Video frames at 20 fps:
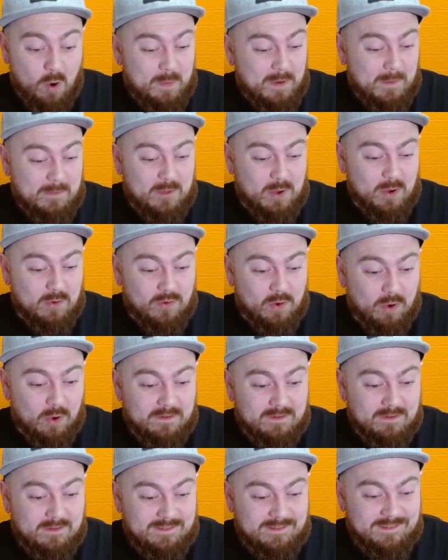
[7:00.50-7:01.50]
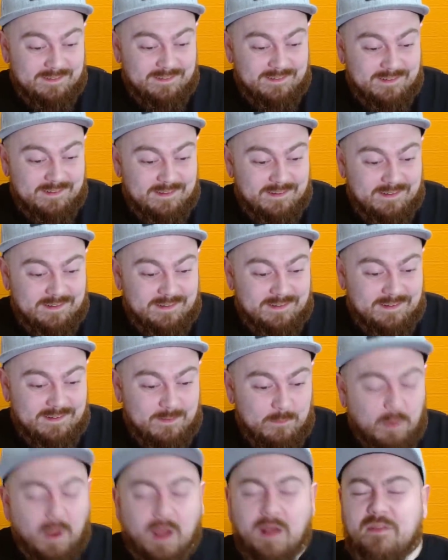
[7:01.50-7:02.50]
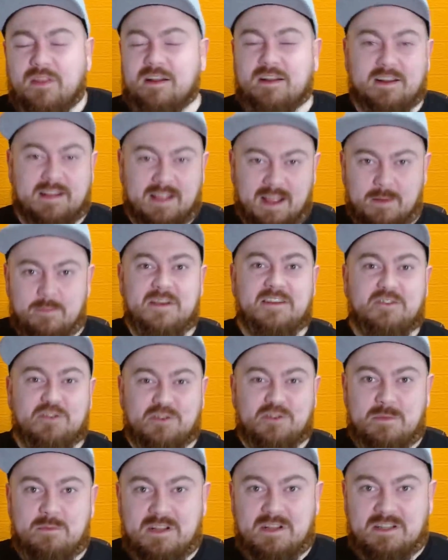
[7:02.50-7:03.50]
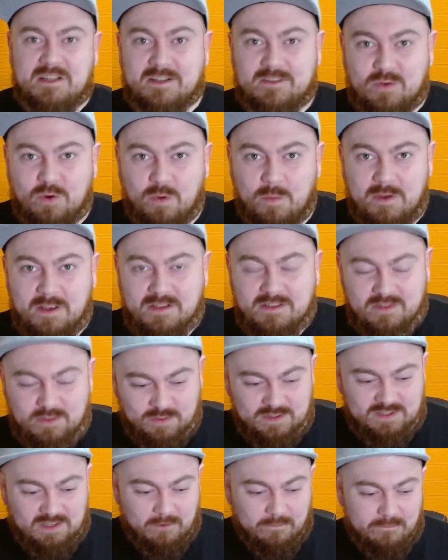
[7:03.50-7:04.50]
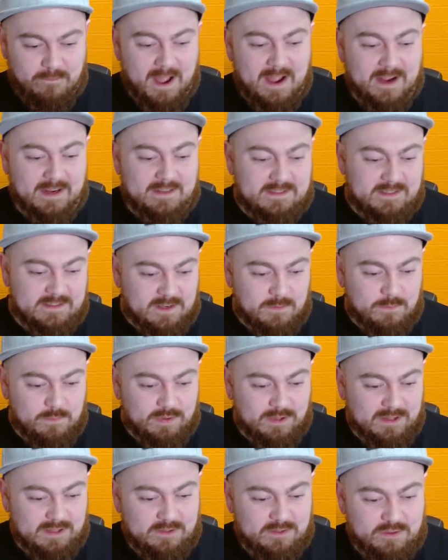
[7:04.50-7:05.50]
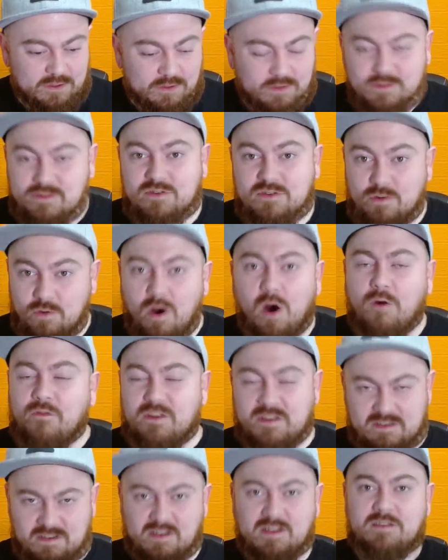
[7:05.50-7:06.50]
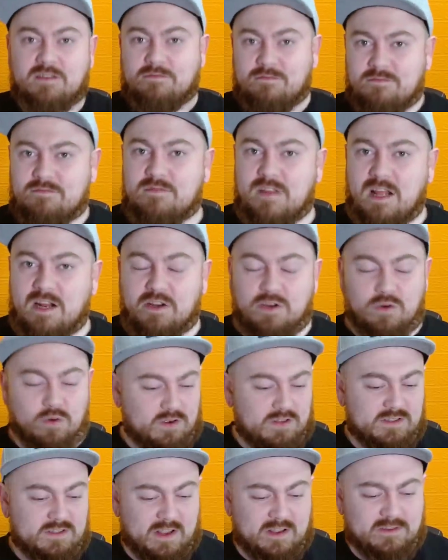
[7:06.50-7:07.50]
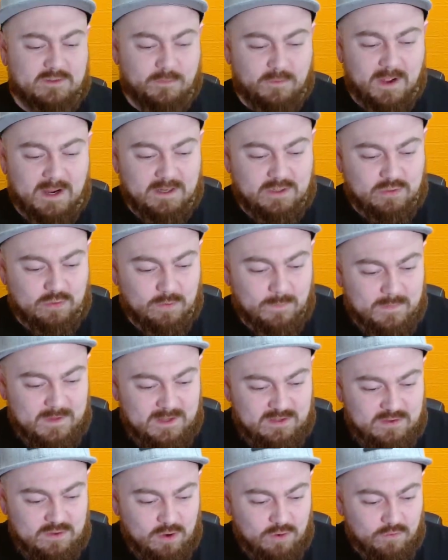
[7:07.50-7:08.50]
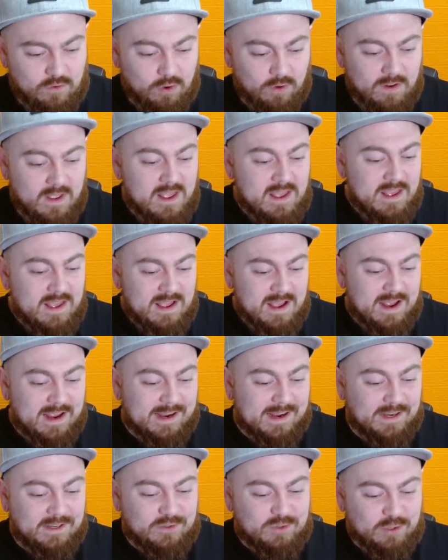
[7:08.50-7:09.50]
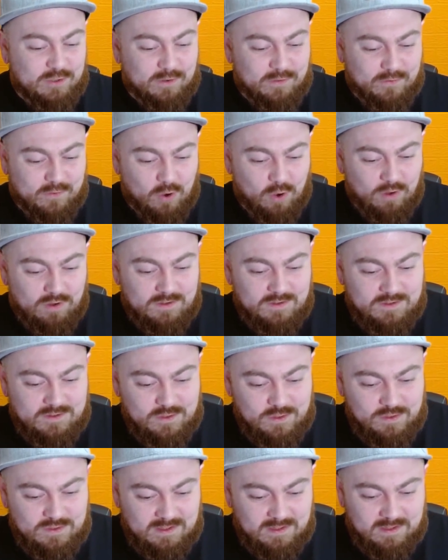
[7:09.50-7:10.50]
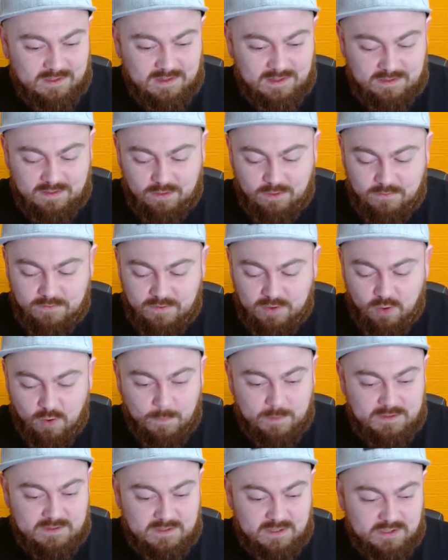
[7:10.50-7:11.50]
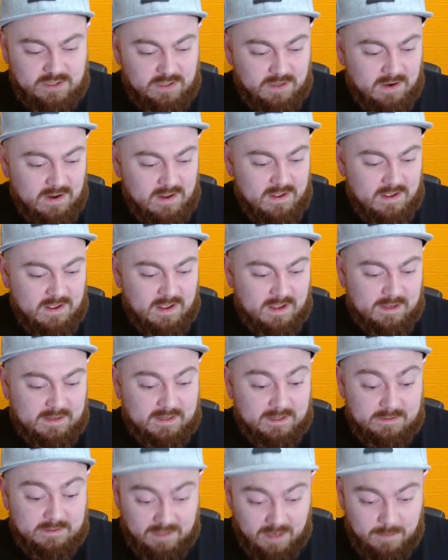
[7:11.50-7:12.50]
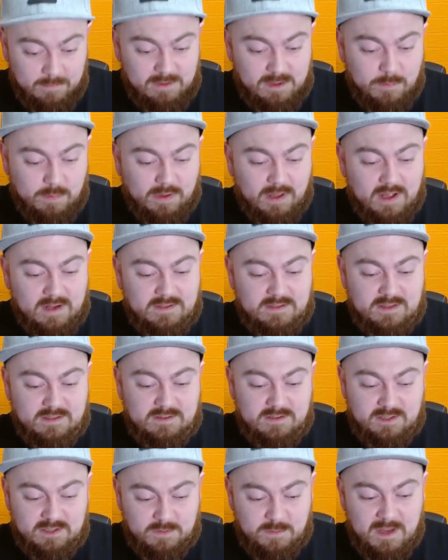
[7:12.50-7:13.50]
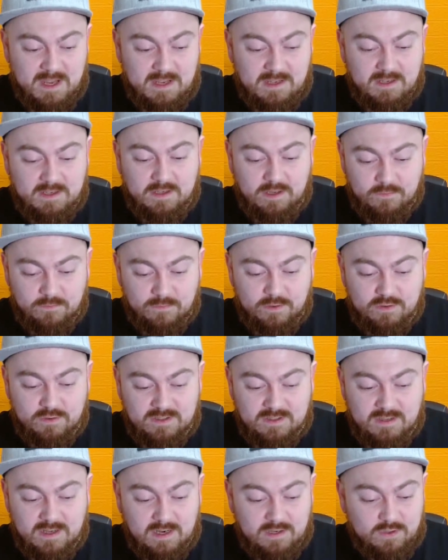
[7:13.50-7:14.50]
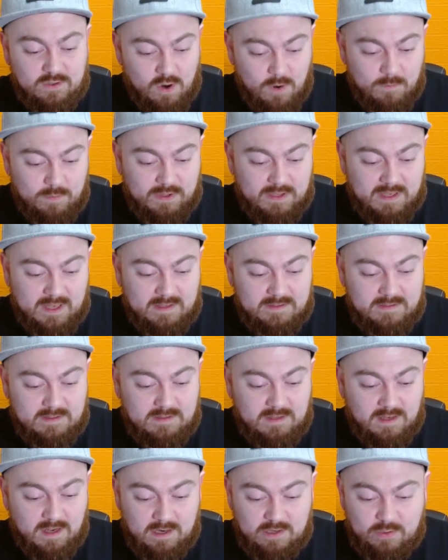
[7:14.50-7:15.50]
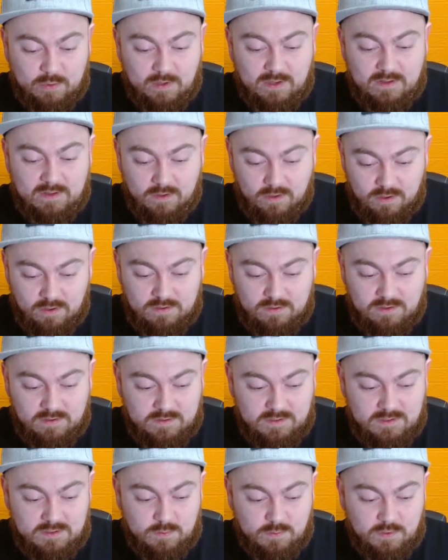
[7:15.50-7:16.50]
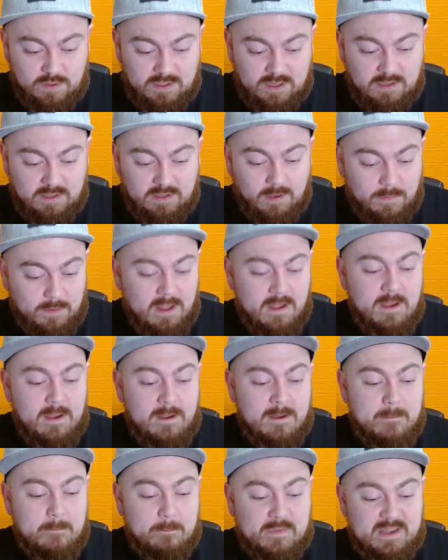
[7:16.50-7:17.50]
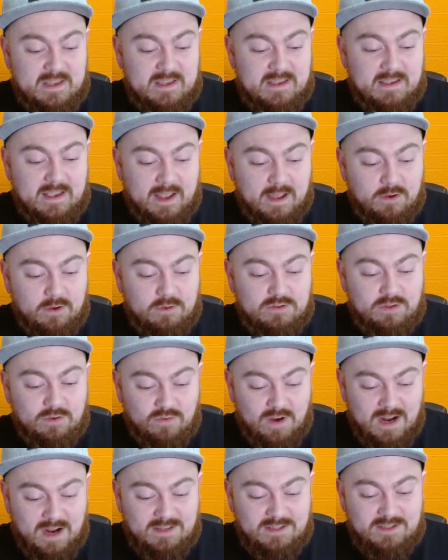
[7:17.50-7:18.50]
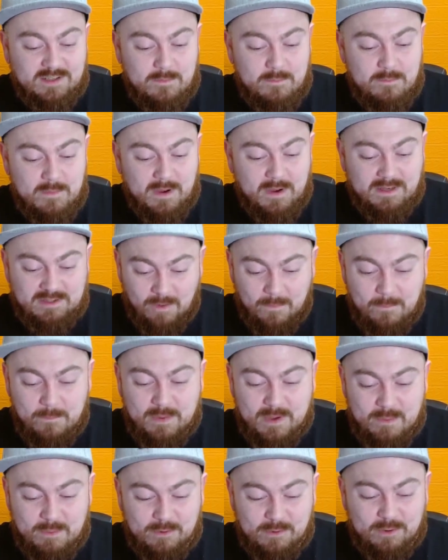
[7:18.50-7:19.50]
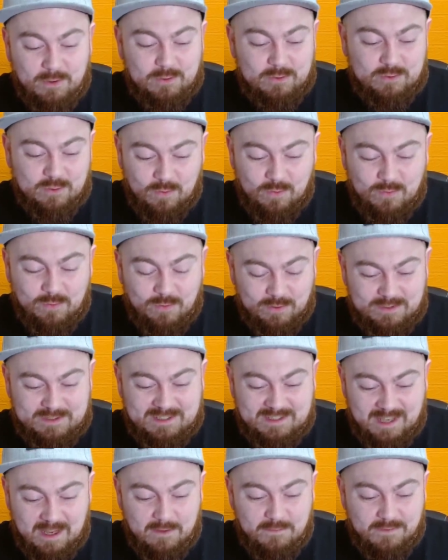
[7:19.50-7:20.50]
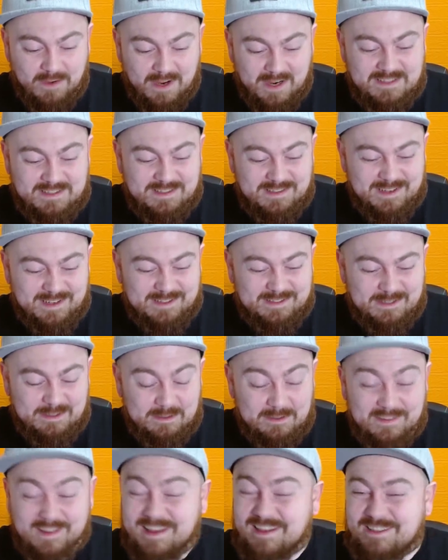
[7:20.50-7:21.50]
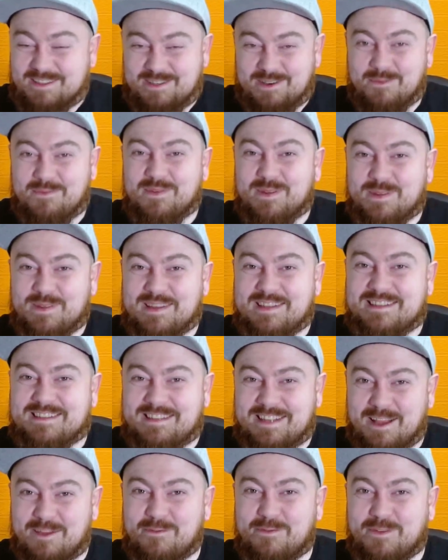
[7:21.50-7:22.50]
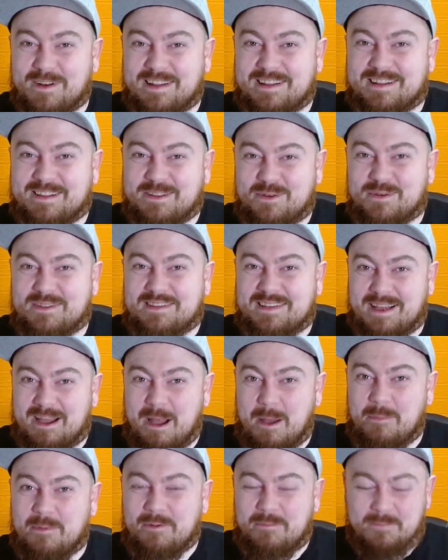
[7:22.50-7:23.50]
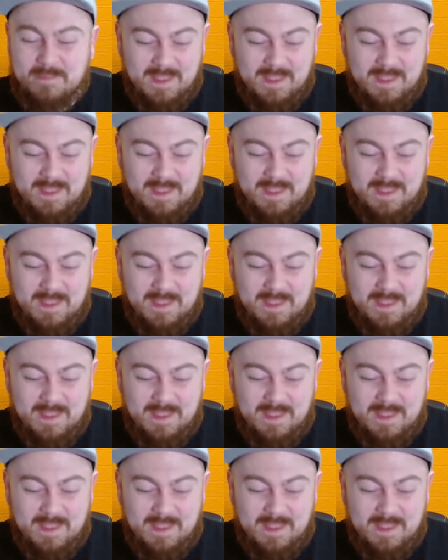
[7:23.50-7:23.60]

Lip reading: I'm not wrong. But then again, mainstream media told me it, so it's a fact. It's completely true. So obviously, there you go. It's factual. It's not wrong. Judith Collins, New Zealand leader of the opposition, condemned the plans as dismaying, confusing, and complicated, arguing that Aucklanders would end up being held to ransom by some people who don't want to get vaccinated, and that is something that is definitely going to happen.